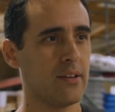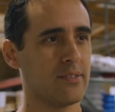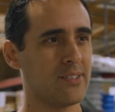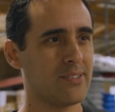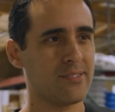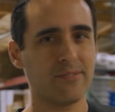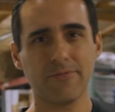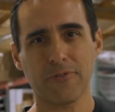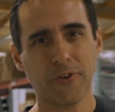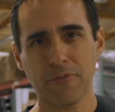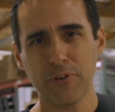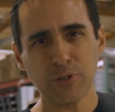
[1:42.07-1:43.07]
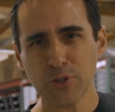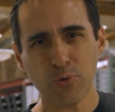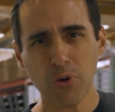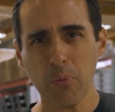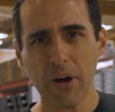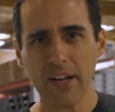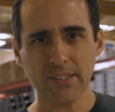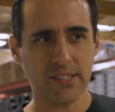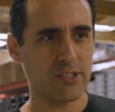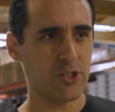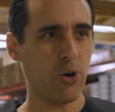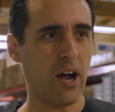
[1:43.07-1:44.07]
just for future robots.
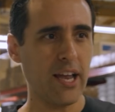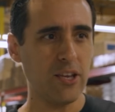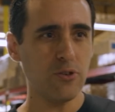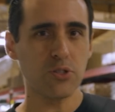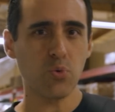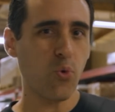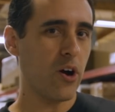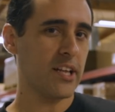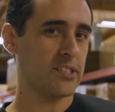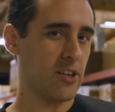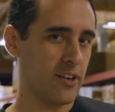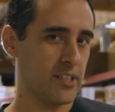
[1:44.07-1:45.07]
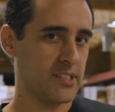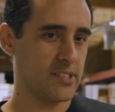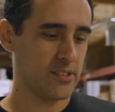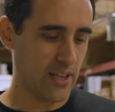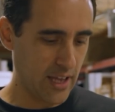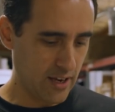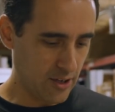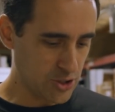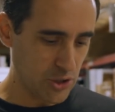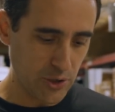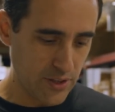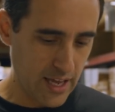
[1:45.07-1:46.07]
And so I used one, it's on a slant. I'll
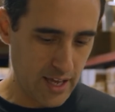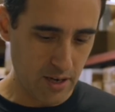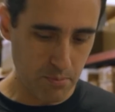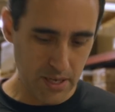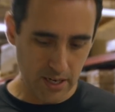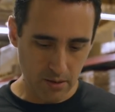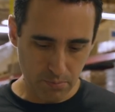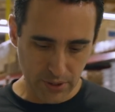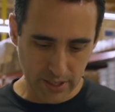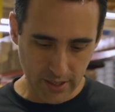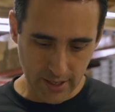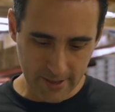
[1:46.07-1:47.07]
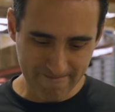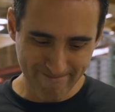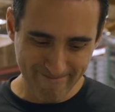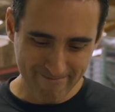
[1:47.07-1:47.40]
show you that in a minute, but um,